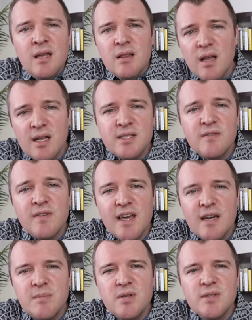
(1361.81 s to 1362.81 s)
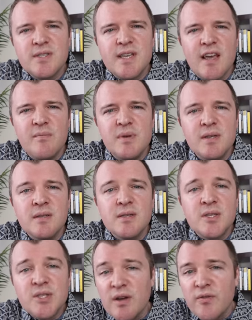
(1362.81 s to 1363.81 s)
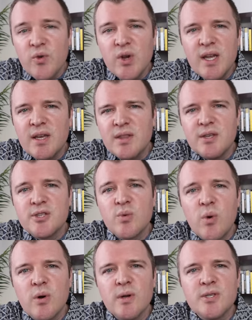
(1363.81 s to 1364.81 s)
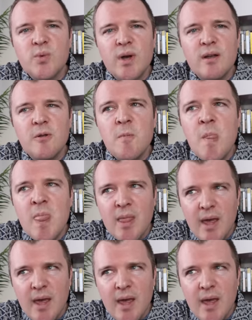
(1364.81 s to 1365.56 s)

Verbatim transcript: lots of animals have been suffering in this war as well,